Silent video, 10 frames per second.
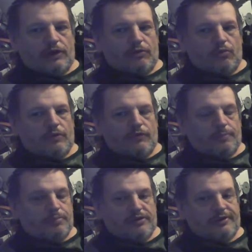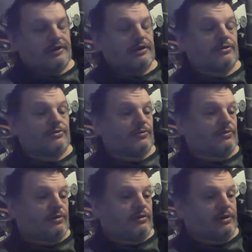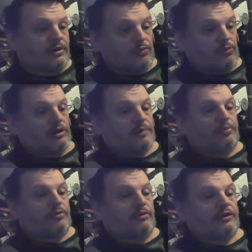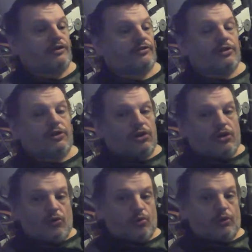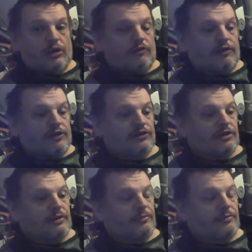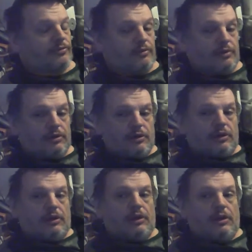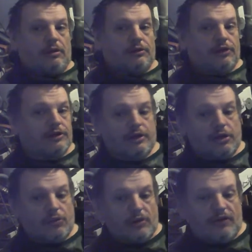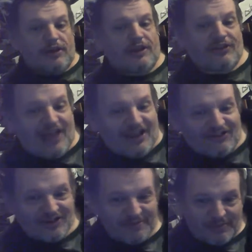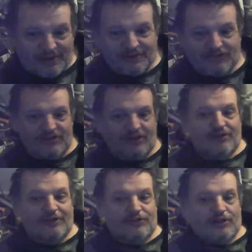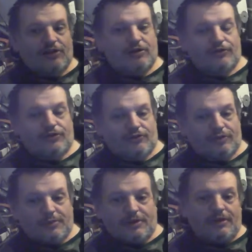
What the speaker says: or whatever it's bloody called. I don't know why they put these weird, crazy names on. I don't even know where it's actually based. I know it's in the heart of Europe.